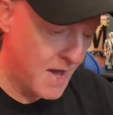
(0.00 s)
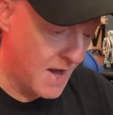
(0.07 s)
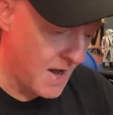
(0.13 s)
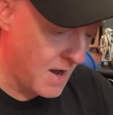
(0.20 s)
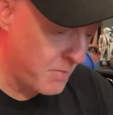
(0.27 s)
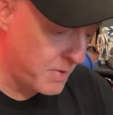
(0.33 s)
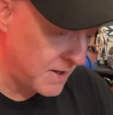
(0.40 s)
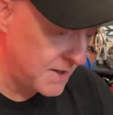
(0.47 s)

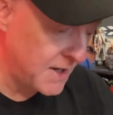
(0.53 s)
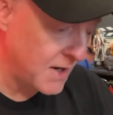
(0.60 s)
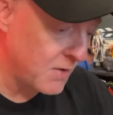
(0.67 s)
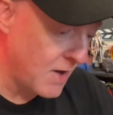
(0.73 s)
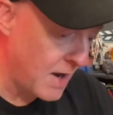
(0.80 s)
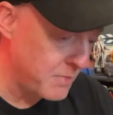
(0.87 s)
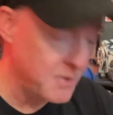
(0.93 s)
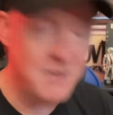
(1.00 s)
But I did
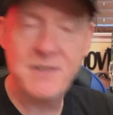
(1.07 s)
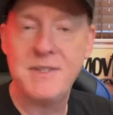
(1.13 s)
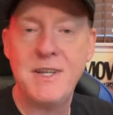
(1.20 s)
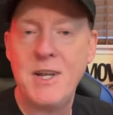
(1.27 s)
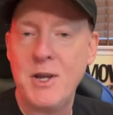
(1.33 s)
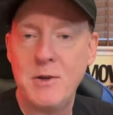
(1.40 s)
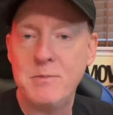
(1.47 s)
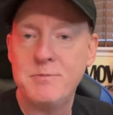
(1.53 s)
grab just, you
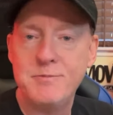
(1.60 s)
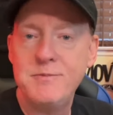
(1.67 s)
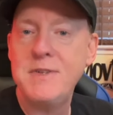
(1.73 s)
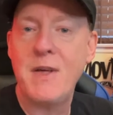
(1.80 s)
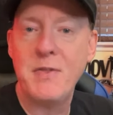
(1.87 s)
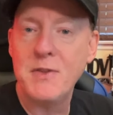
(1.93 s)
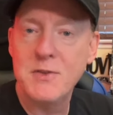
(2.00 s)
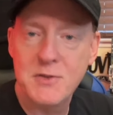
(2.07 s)
know,
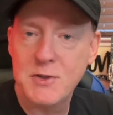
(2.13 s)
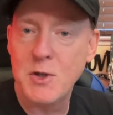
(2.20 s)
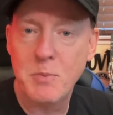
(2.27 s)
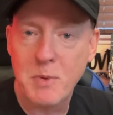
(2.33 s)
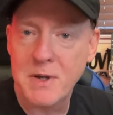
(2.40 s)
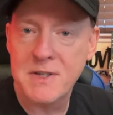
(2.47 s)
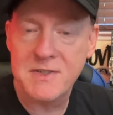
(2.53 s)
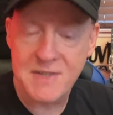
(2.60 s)
nothing
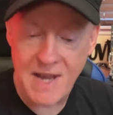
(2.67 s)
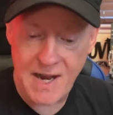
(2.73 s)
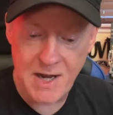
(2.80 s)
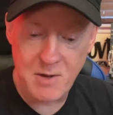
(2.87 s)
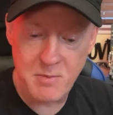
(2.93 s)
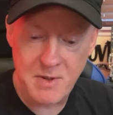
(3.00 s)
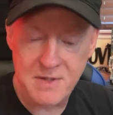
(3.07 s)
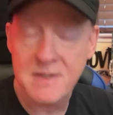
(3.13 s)
super
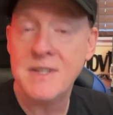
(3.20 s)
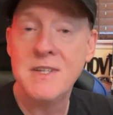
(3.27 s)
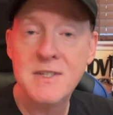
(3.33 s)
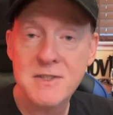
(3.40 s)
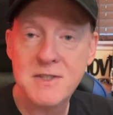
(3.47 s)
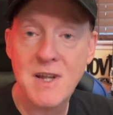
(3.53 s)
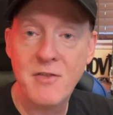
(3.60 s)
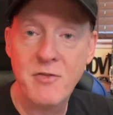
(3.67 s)
exciting, but
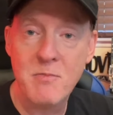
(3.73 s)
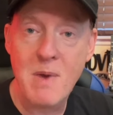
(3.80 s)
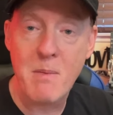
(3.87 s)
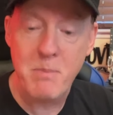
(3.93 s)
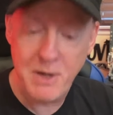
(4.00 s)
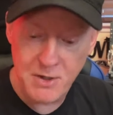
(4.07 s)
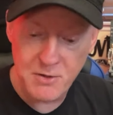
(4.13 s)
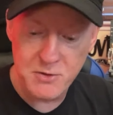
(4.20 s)
stuff for my
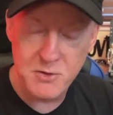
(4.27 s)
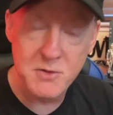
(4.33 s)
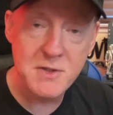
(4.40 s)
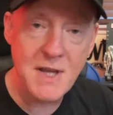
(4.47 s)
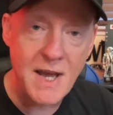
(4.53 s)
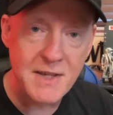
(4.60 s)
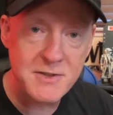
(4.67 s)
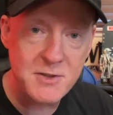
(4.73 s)
Beetlejuice
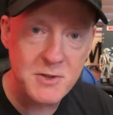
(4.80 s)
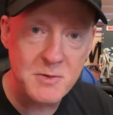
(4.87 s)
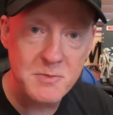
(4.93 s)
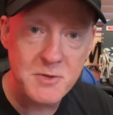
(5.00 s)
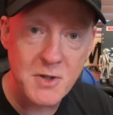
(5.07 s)
costume.